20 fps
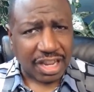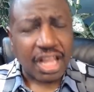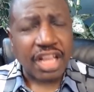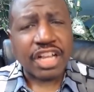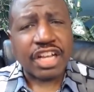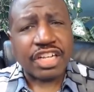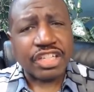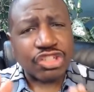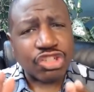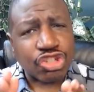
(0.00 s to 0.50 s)

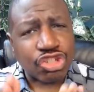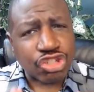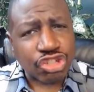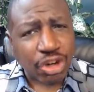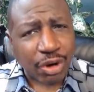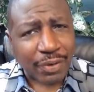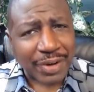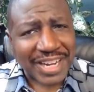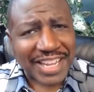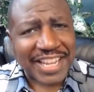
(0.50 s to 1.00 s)

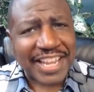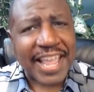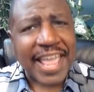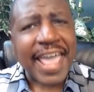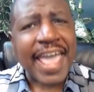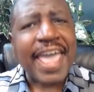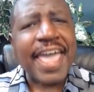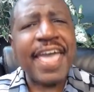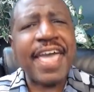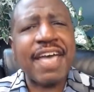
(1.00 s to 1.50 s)
concerning
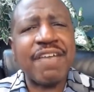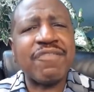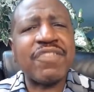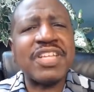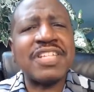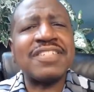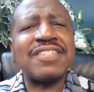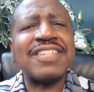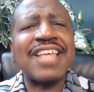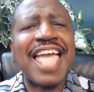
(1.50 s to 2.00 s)

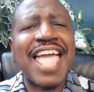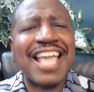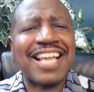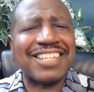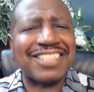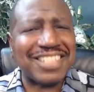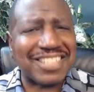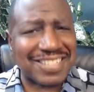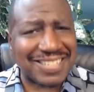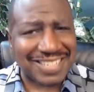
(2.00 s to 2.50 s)
heaven's
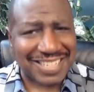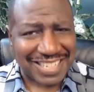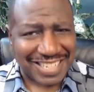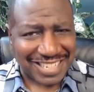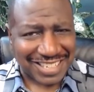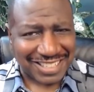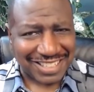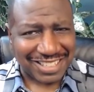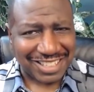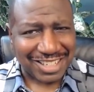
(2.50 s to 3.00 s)

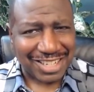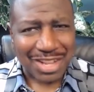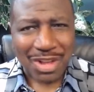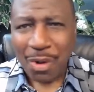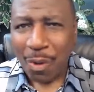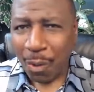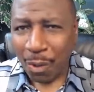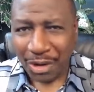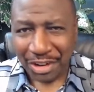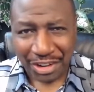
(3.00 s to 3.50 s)
Ekklesia
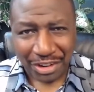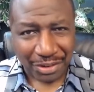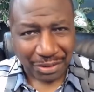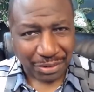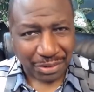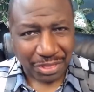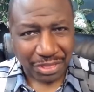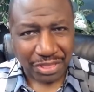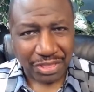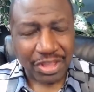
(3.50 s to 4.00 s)
on
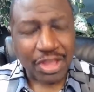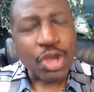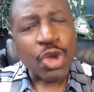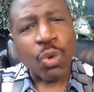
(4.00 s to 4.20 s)
earth,